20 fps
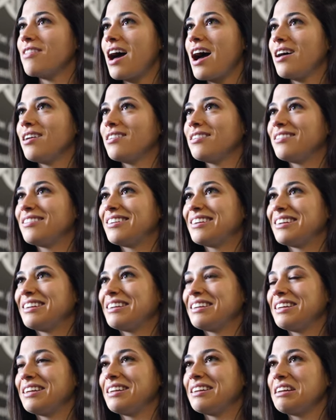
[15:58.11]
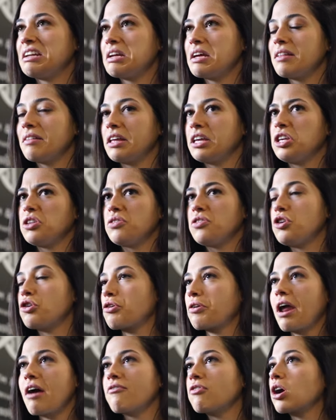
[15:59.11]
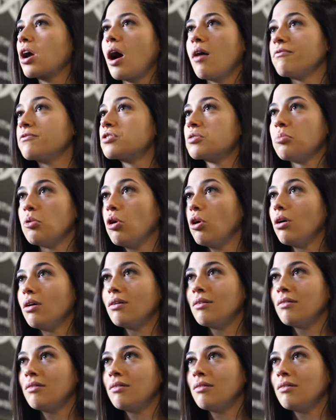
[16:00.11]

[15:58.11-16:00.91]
that like you're never comfortable.